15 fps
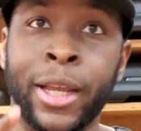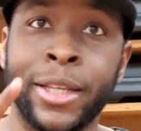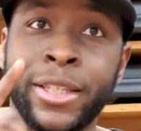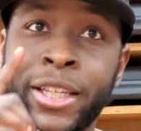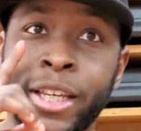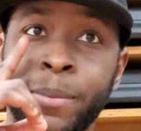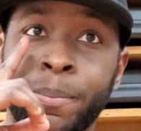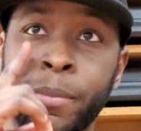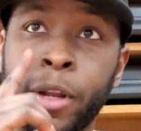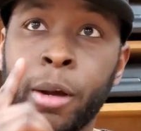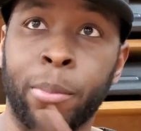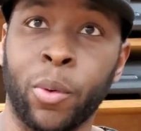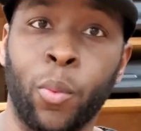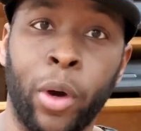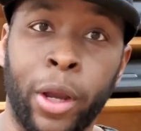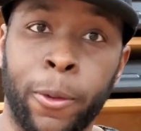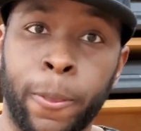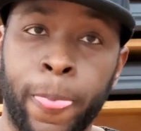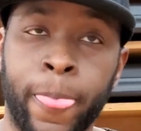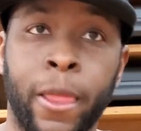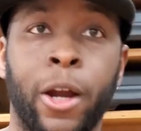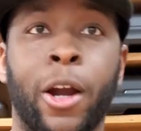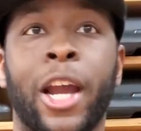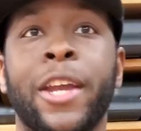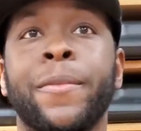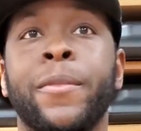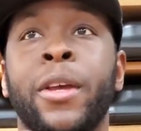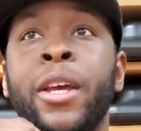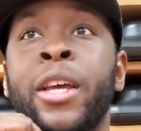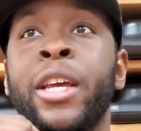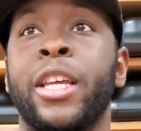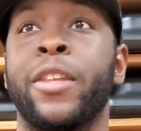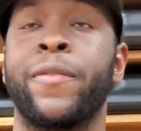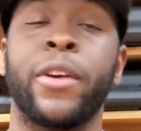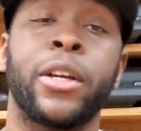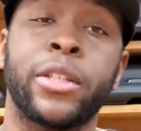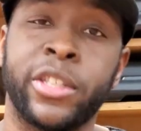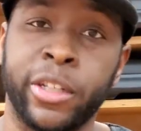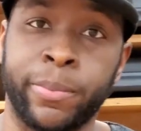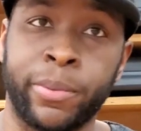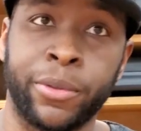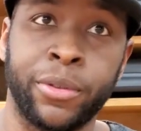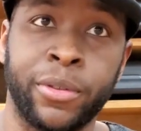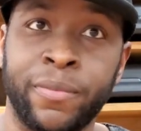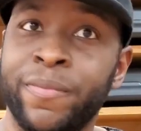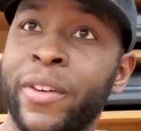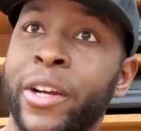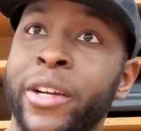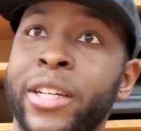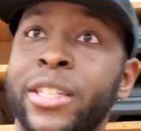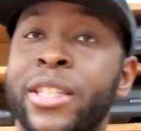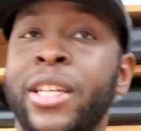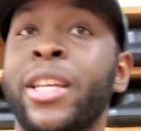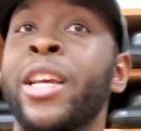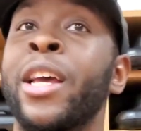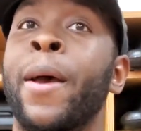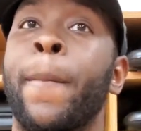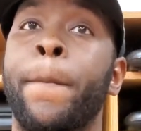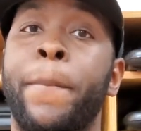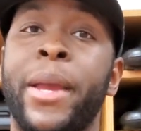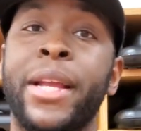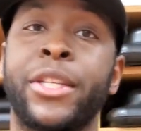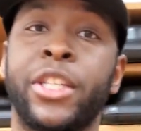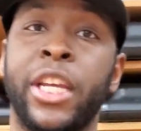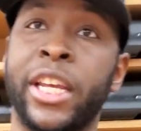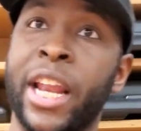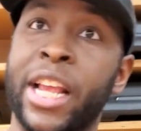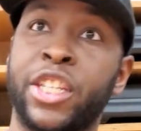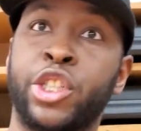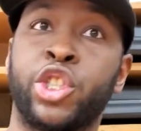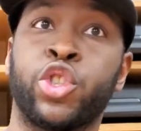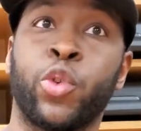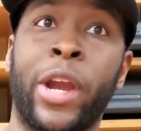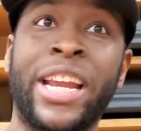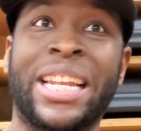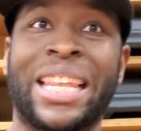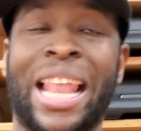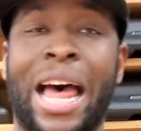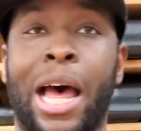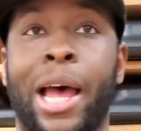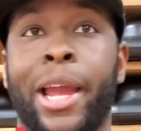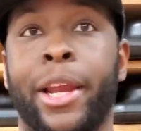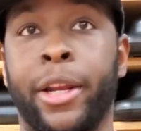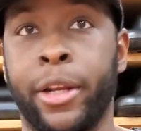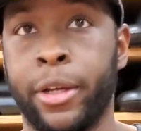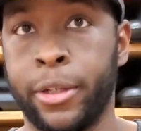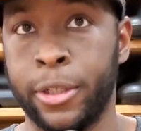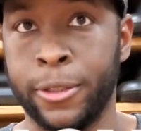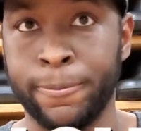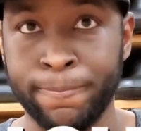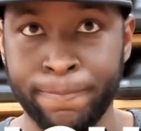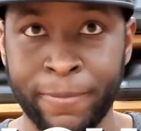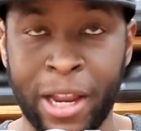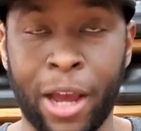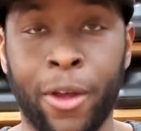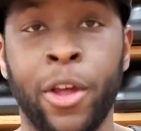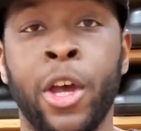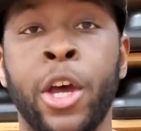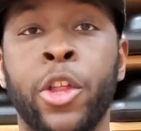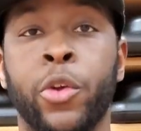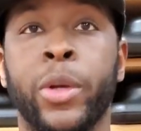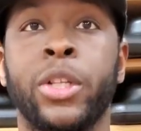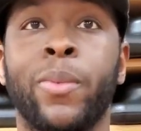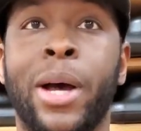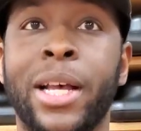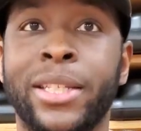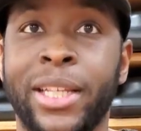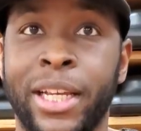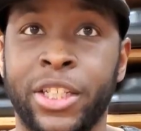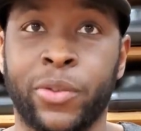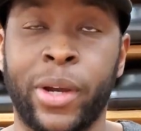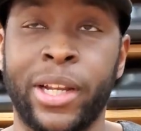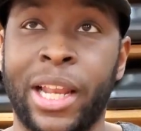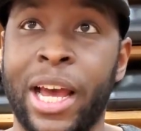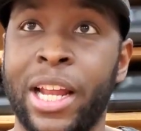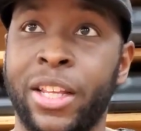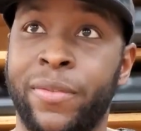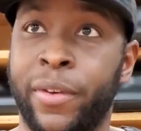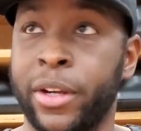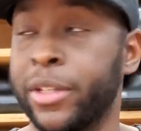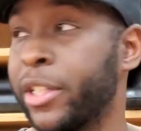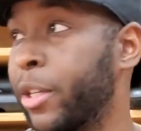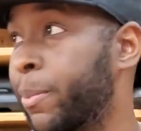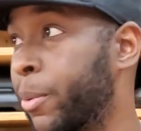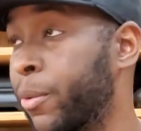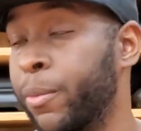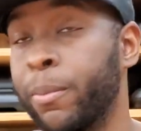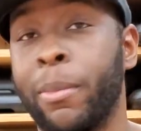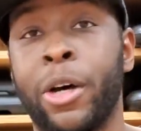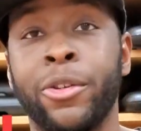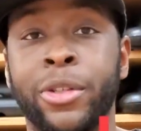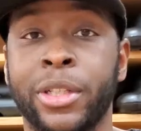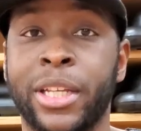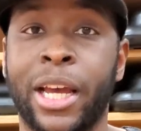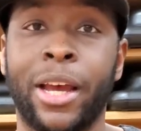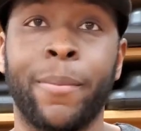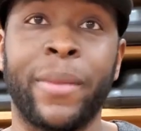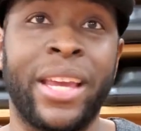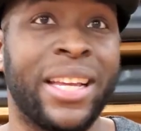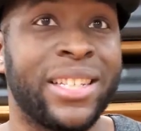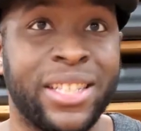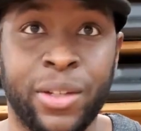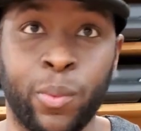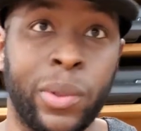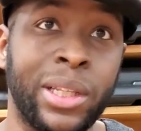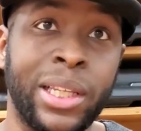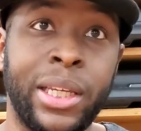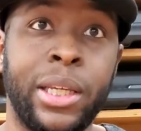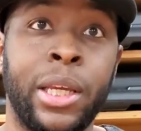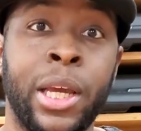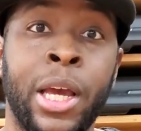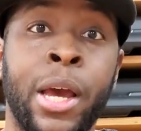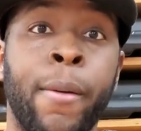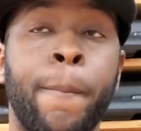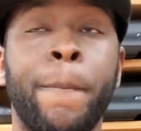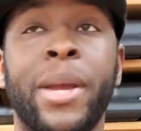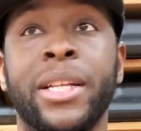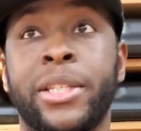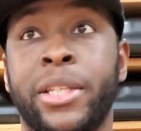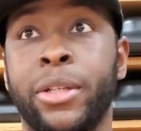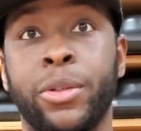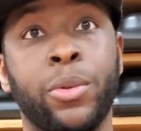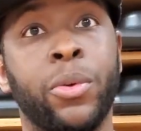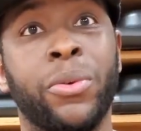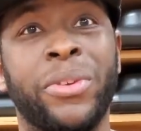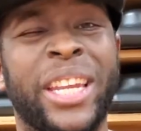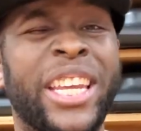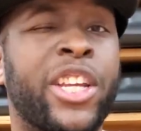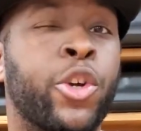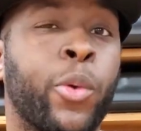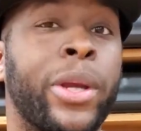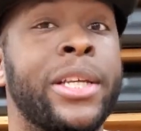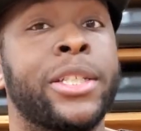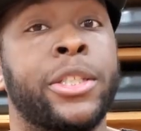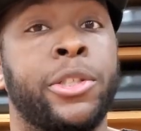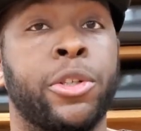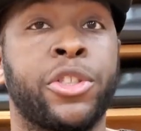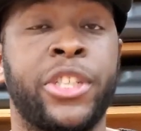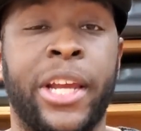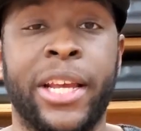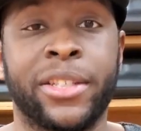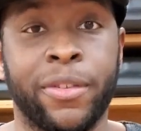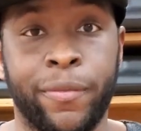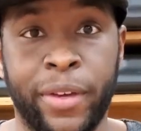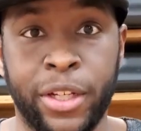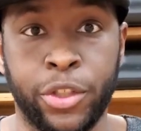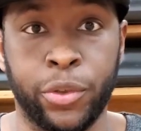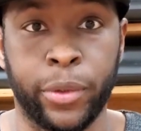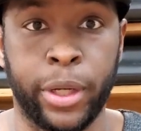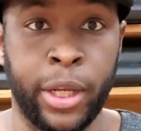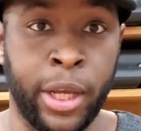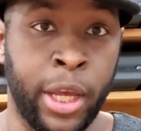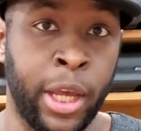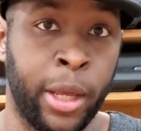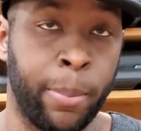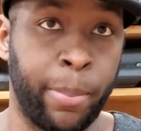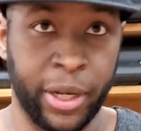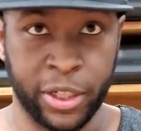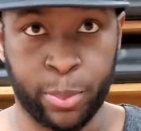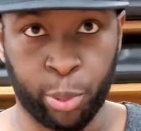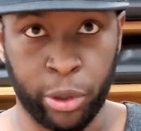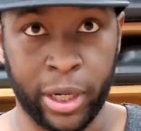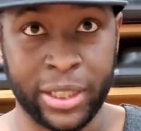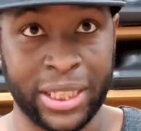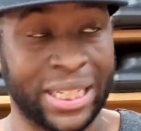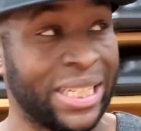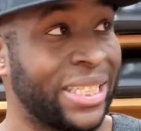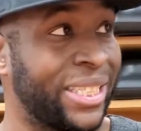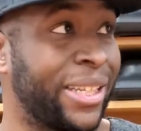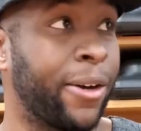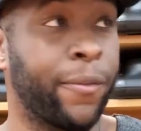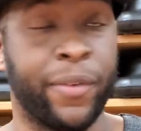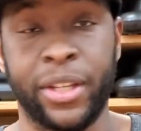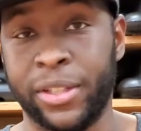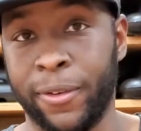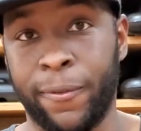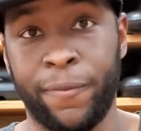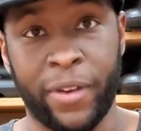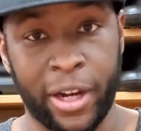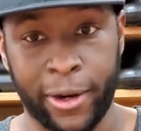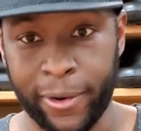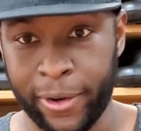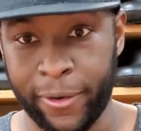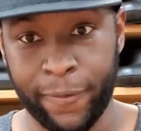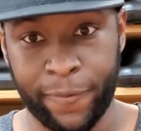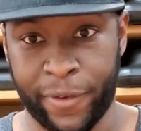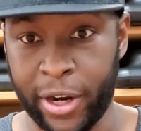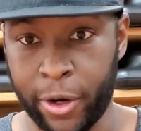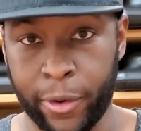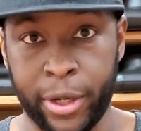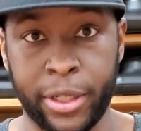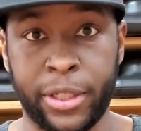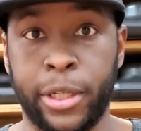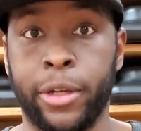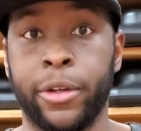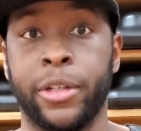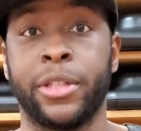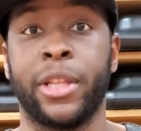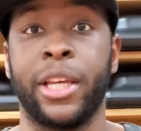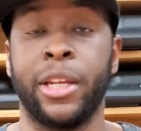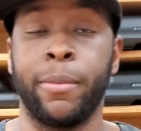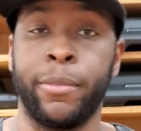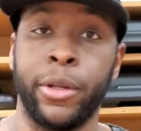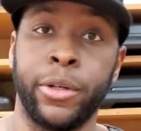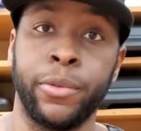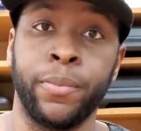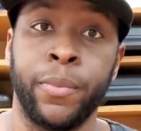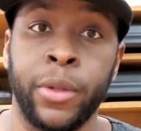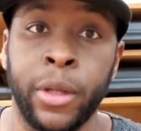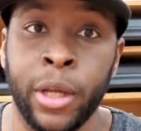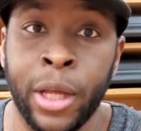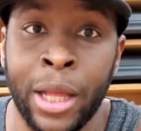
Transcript: tip number 1, all right? It's very simple, very easy. Bench in a straight line. Now, the reason why I say straight line is very simple. Most of the time, it's really meant to decrease your chance of injury. Bench press in itself is a very, very serious thing to do.